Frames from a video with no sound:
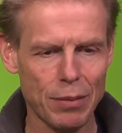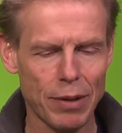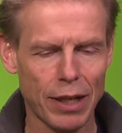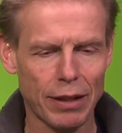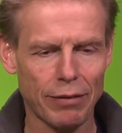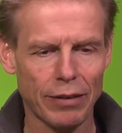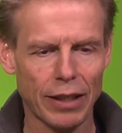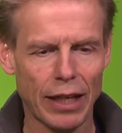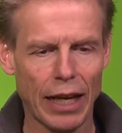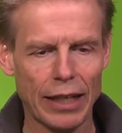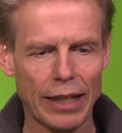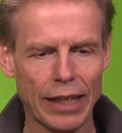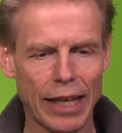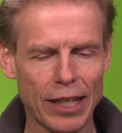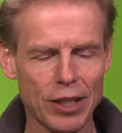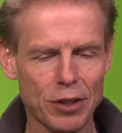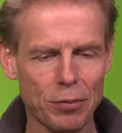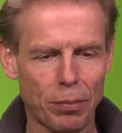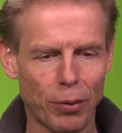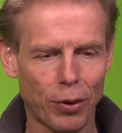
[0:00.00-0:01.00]
and we can
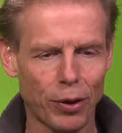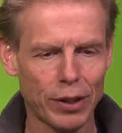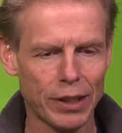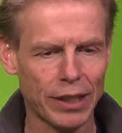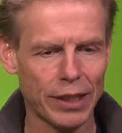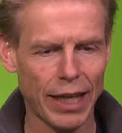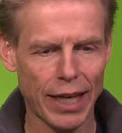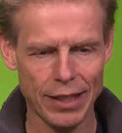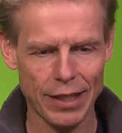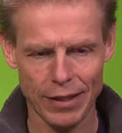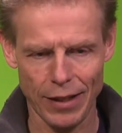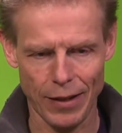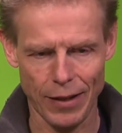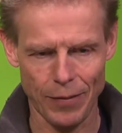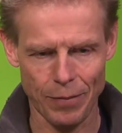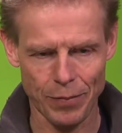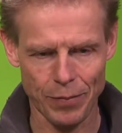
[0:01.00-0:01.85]
export the data.